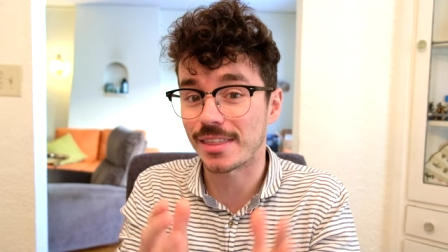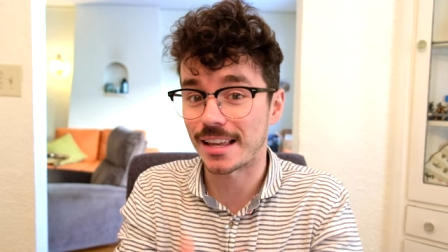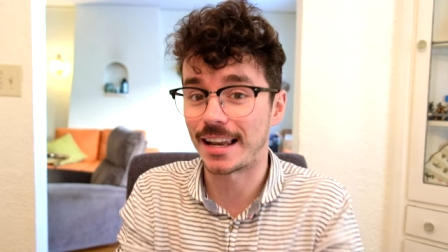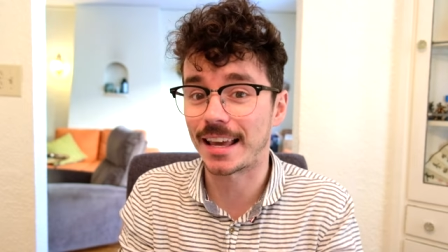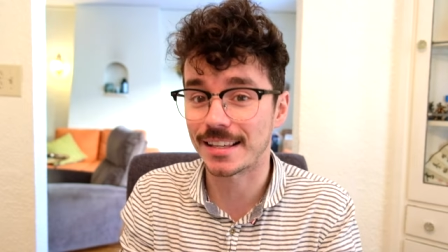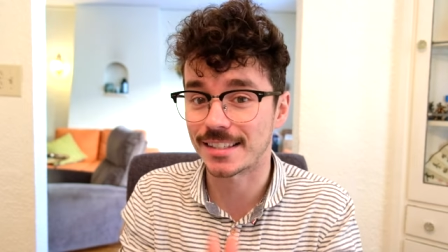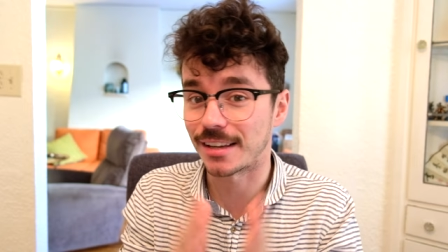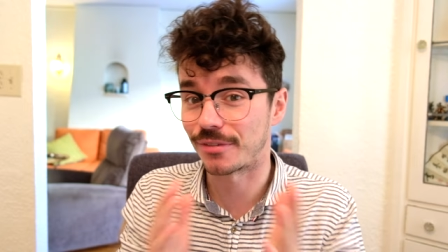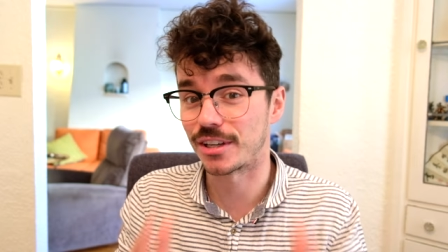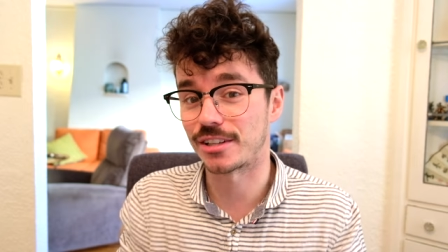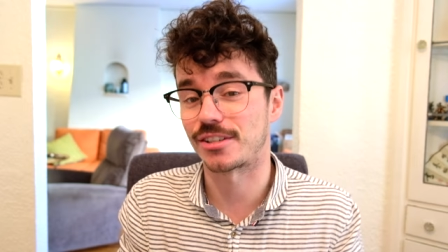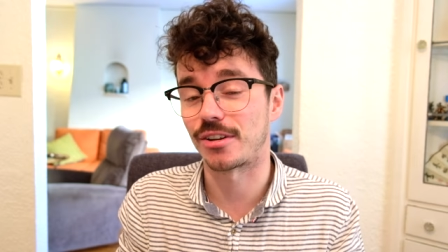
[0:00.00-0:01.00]
the legacy of the
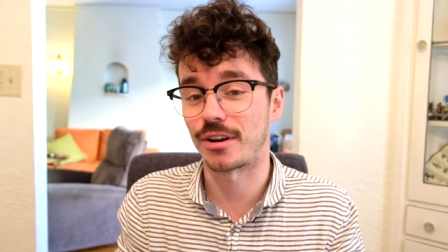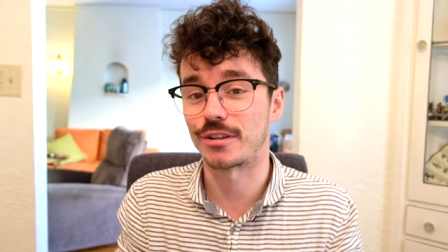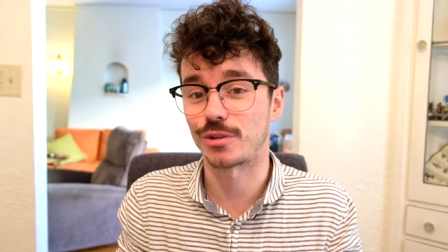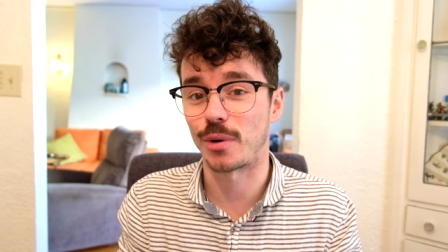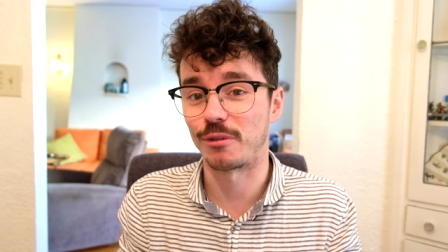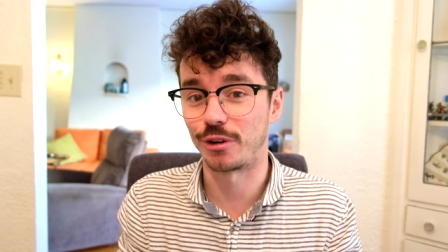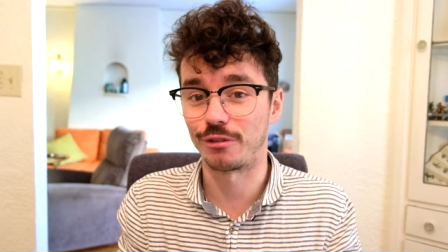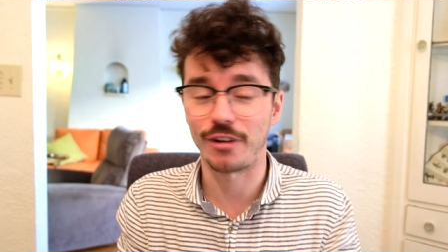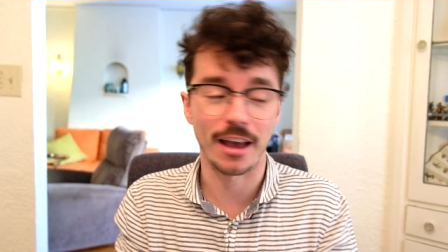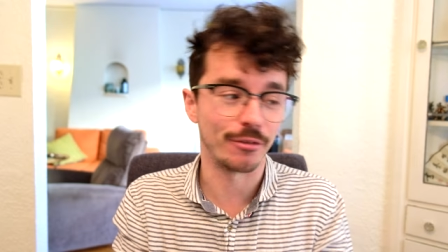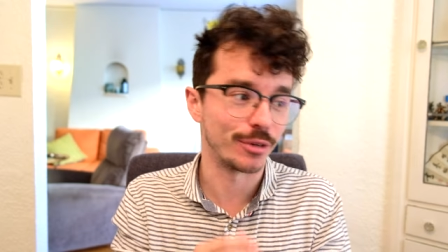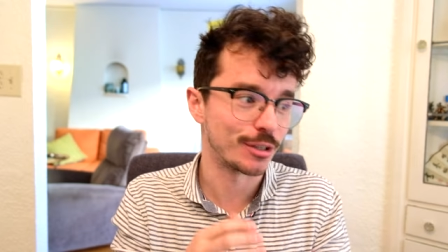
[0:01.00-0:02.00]
Assault on Squad
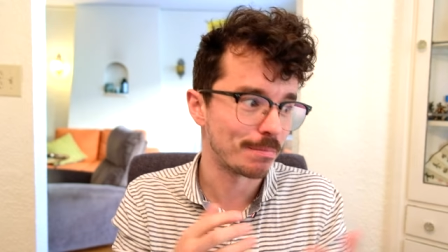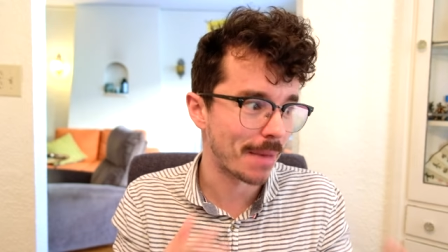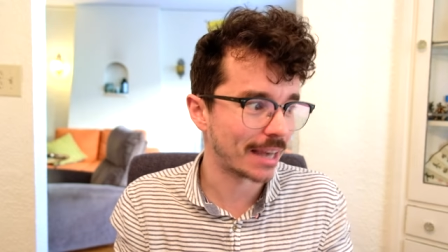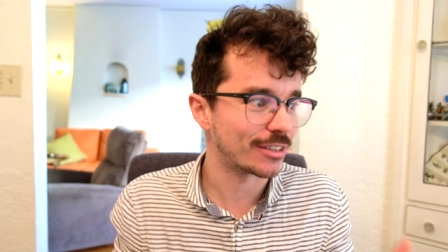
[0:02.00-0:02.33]
45, which meant